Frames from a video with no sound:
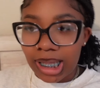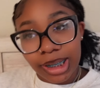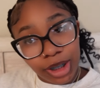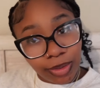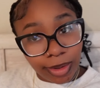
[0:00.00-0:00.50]

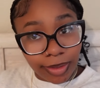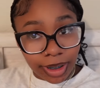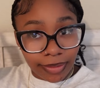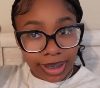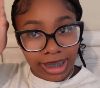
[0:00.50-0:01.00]
this is what we're
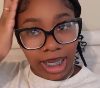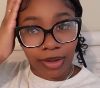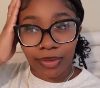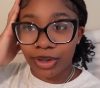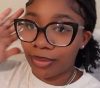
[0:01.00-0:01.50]
working with because I
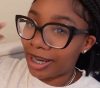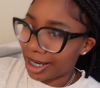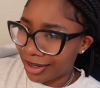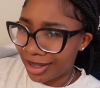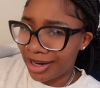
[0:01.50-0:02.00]
don't want to do my
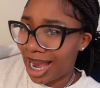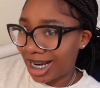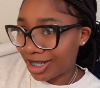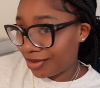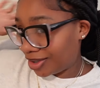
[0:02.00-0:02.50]
hair, and they're
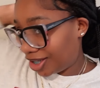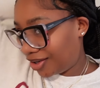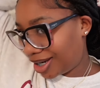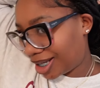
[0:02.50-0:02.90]
actually really cute.